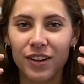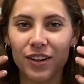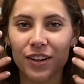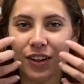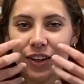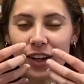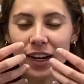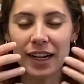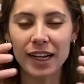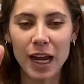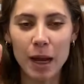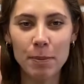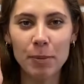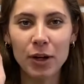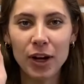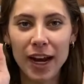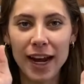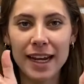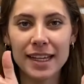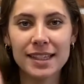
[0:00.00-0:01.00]
You're going to cup your
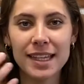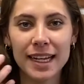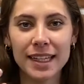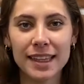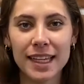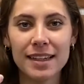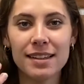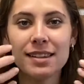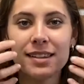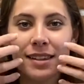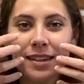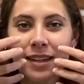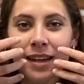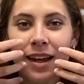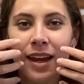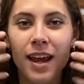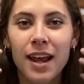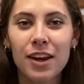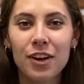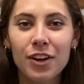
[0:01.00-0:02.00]
hands like this.
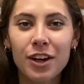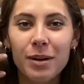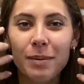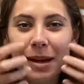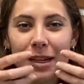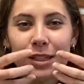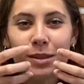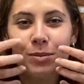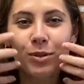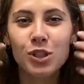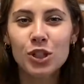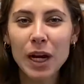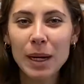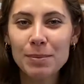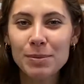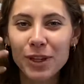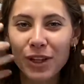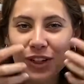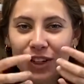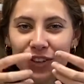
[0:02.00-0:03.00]
You're going to make some
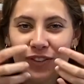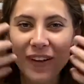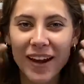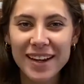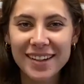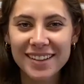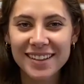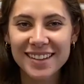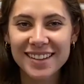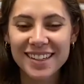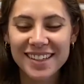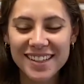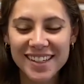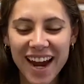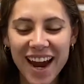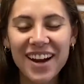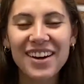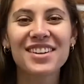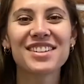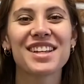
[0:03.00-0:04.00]
stripes on your face because
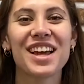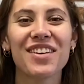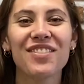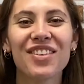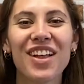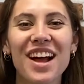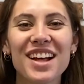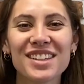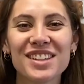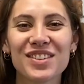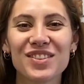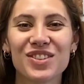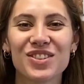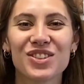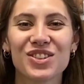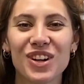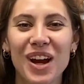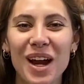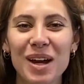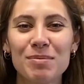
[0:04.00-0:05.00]
tigers have lots of
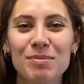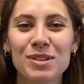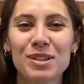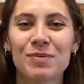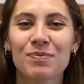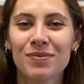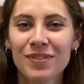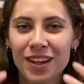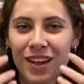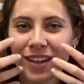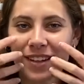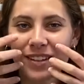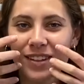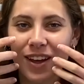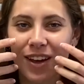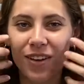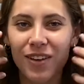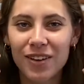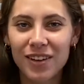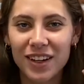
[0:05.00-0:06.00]
stripes. So
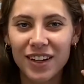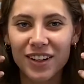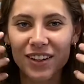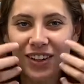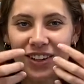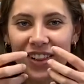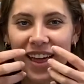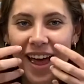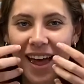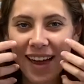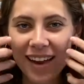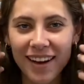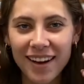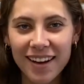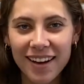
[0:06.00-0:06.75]
can you do that?